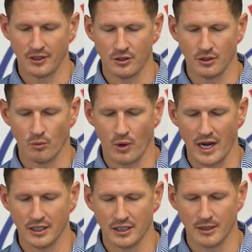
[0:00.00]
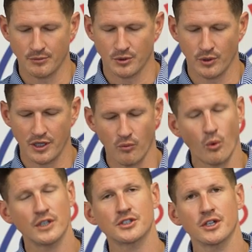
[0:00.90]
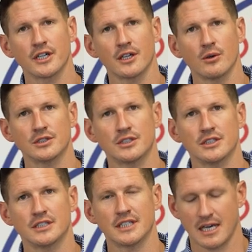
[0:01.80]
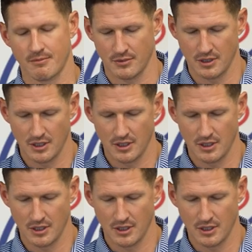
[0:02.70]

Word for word: and you can wire it up to where you have one circuit going to the top